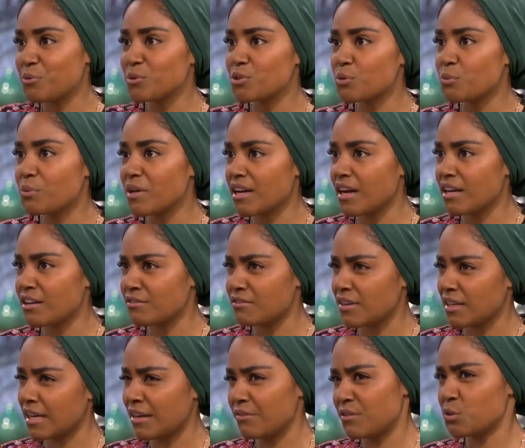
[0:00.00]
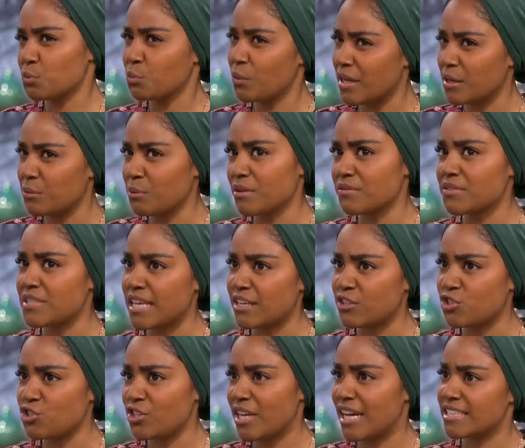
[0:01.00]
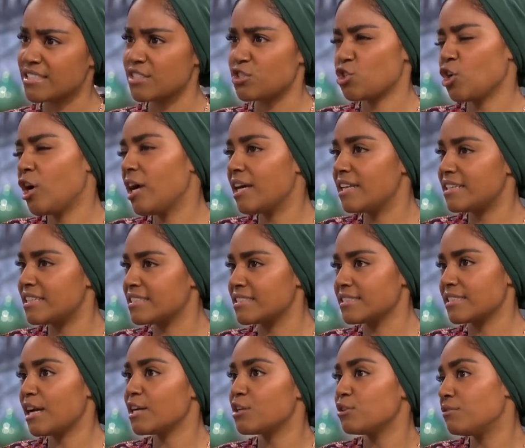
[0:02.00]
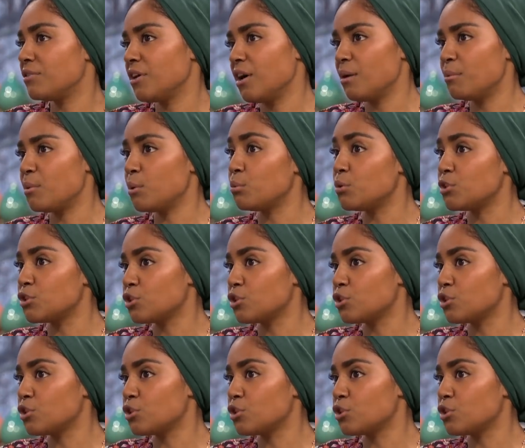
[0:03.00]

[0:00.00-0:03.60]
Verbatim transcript: Well, so we kind of like have this weird way of saying she has a child inside of her, but